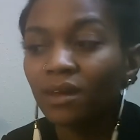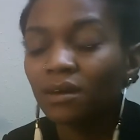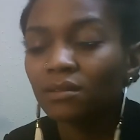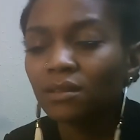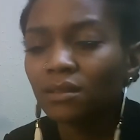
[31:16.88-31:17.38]

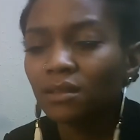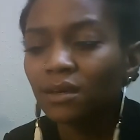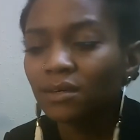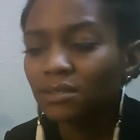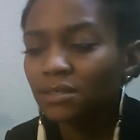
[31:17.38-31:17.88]

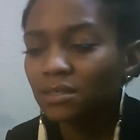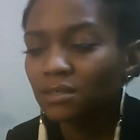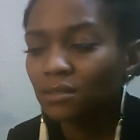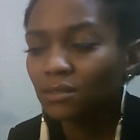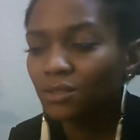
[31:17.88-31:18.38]

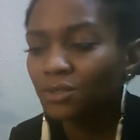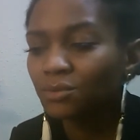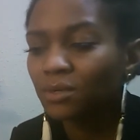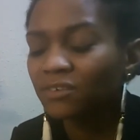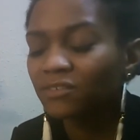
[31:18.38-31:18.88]
unless
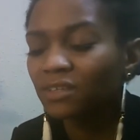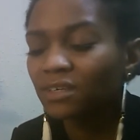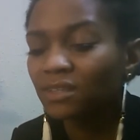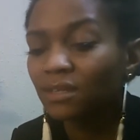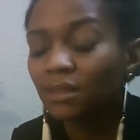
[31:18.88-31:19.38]
you are
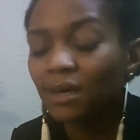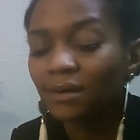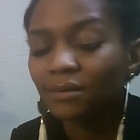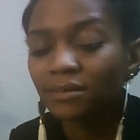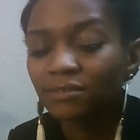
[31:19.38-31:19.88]
feeling the
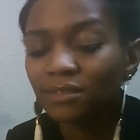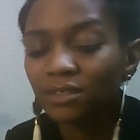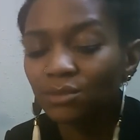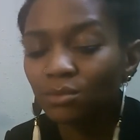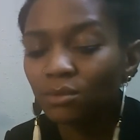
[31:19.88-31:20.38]
latter of
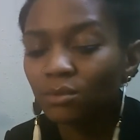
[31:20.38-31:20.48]
this,